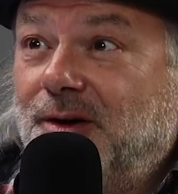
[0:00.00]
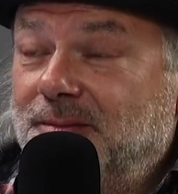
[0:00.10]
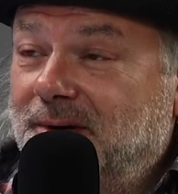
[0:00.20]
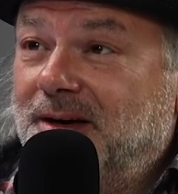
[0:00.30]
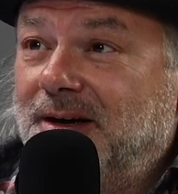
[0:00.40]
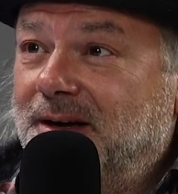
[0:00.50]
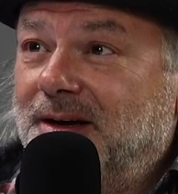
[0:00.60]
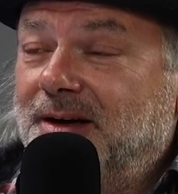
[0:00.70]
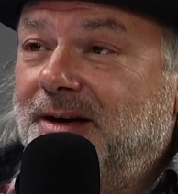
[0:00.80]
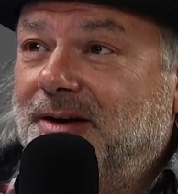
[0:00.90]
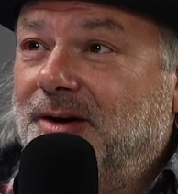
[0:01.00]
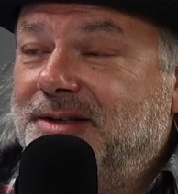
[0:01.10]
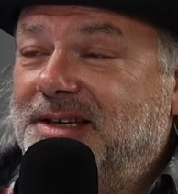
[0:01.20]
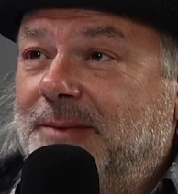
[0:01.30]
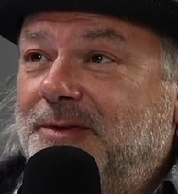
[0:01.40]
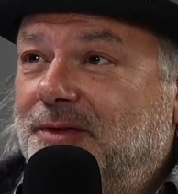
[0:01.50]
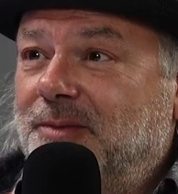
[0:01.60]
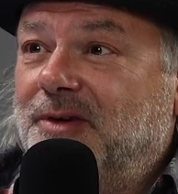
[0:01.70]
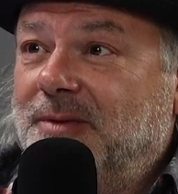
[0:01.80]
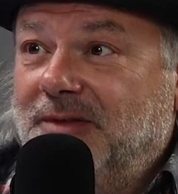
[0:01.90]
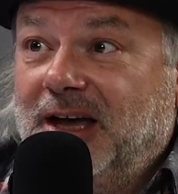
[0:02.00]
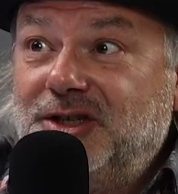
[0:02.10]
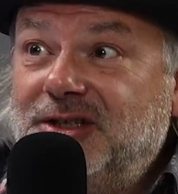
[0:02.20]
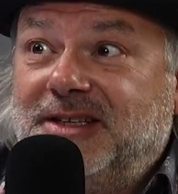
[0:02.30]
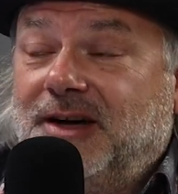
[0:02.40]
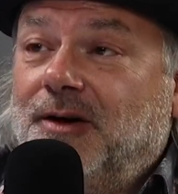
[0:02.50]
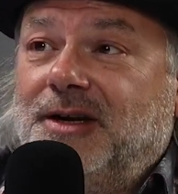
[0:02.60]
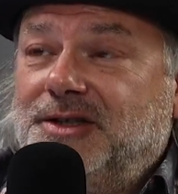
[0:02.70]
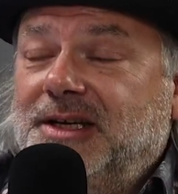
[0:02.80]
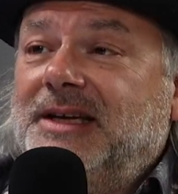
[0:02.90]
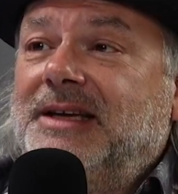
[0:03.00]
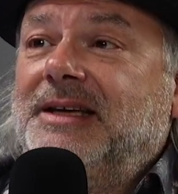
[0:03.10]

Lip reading: concept from aviation psychology.